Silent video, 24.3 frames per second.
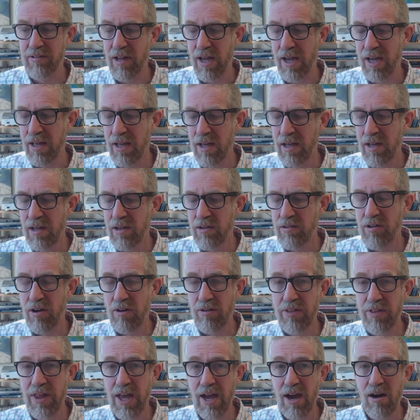So they
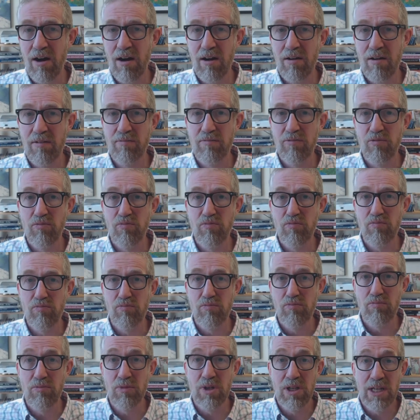are
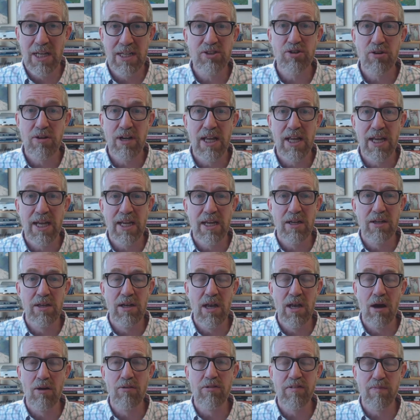literally no
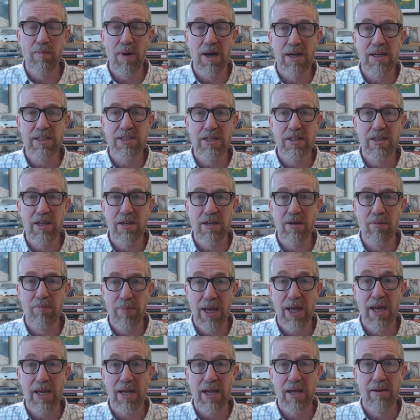smarter than a pig.
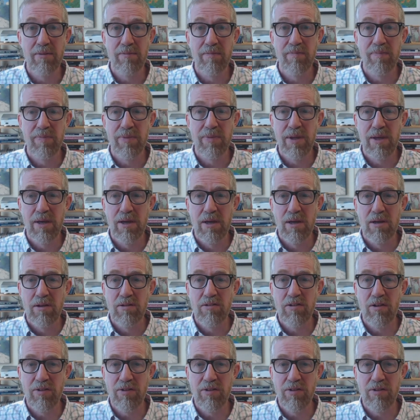So these...